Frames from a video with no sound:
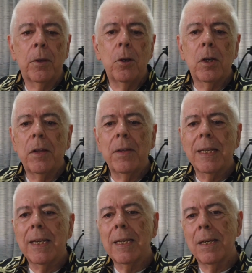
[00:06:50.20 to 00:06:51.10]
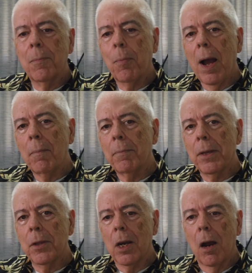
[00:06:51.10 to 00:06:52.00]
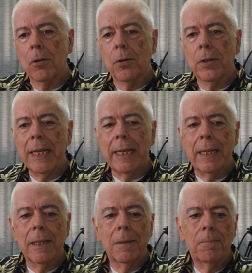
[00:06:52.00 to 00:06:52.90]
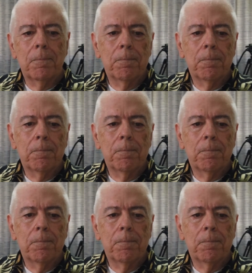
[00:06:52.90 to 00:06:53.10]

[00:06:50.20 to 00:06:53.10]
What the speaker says: Usually this isn't a problem in the larger cities.